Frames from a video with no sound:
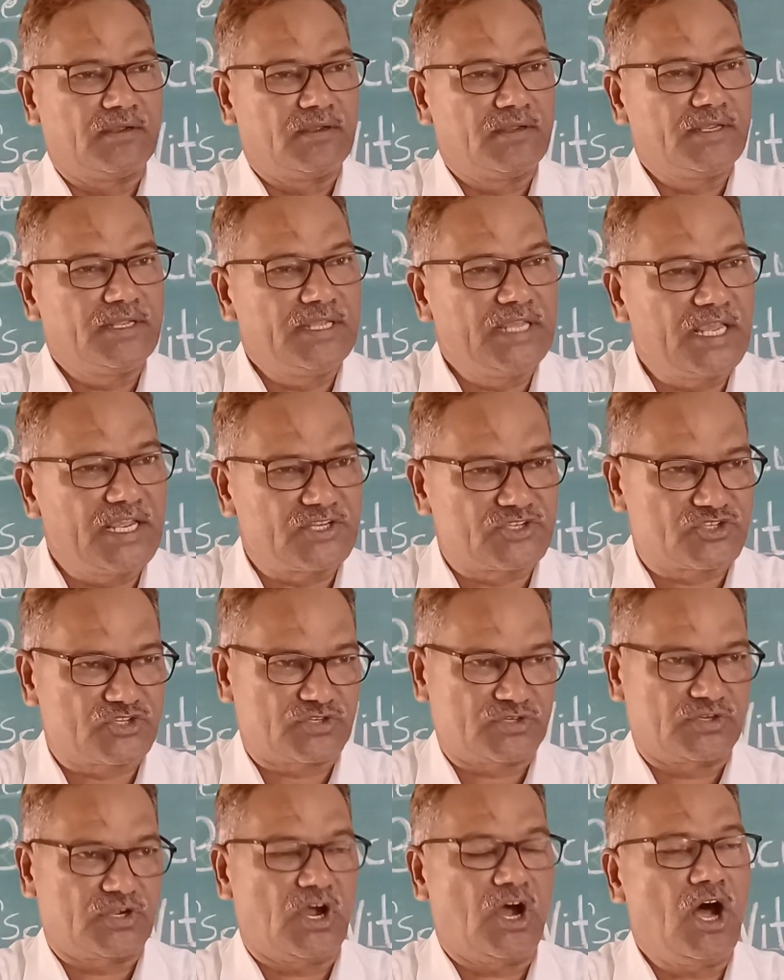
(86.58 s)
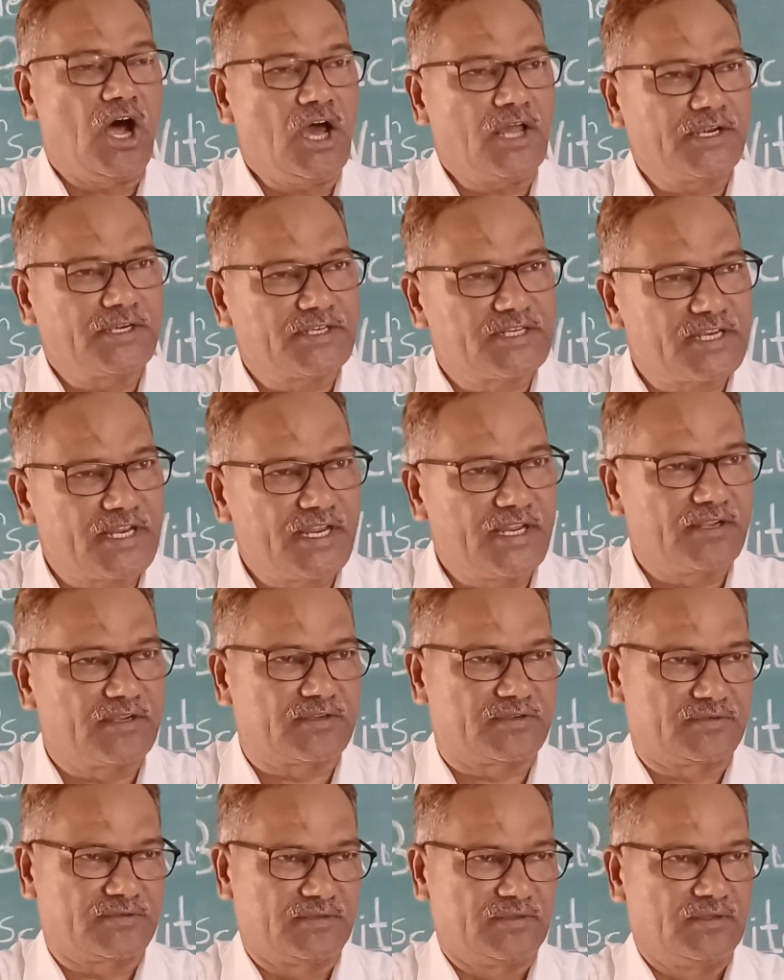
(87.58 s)
eat or
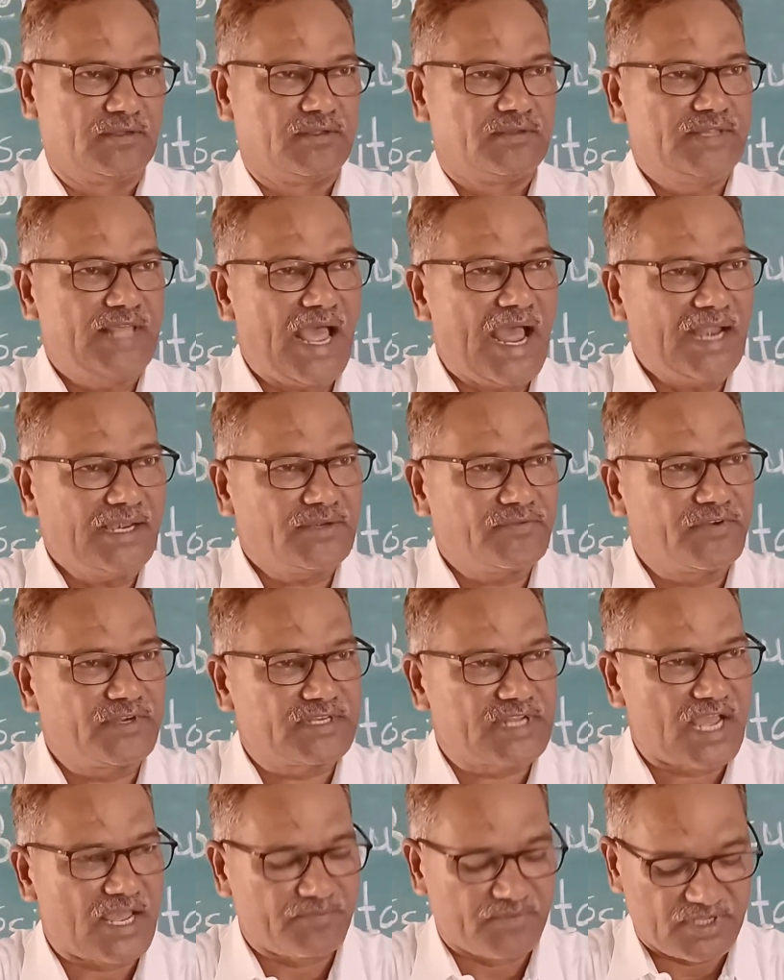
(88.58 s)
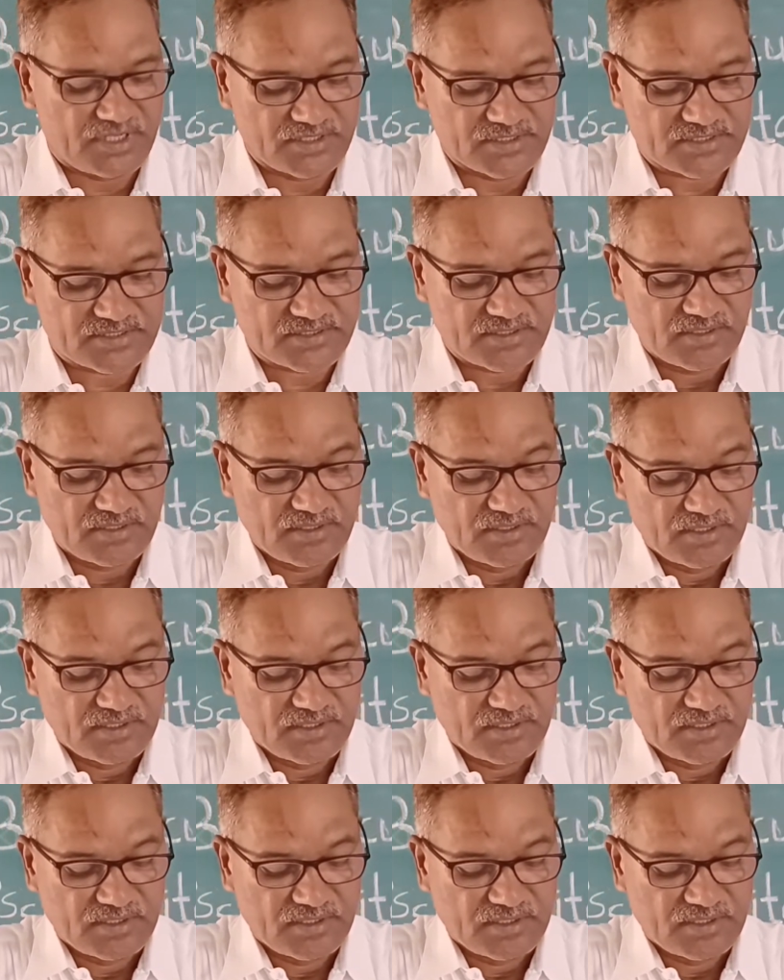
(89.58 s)
drink that vitamins,